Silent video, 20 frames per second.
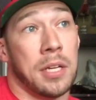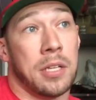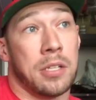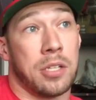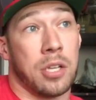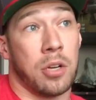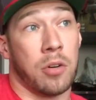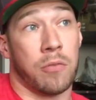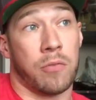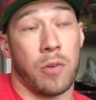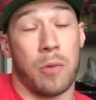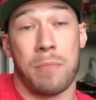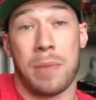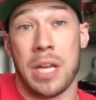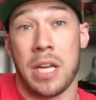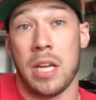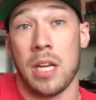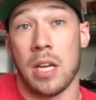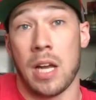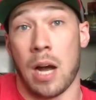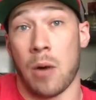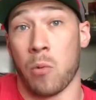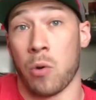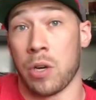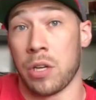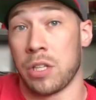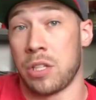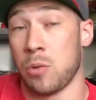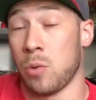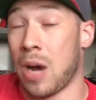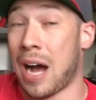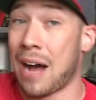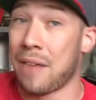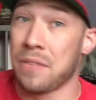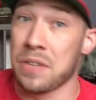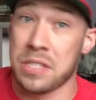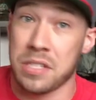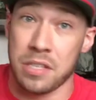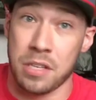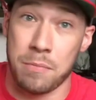So for me, I wanted to
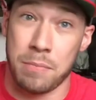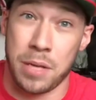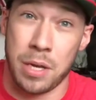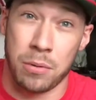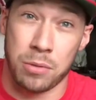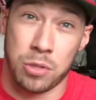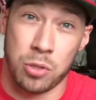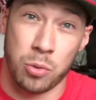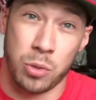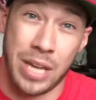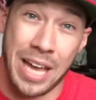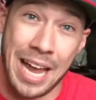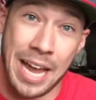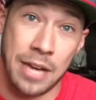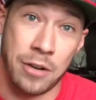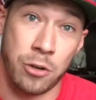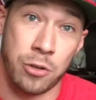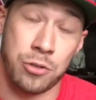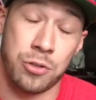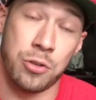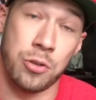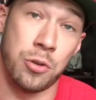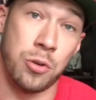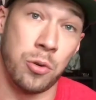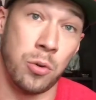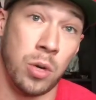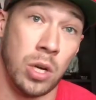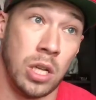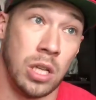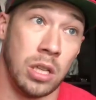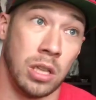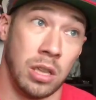obviously be able to cater to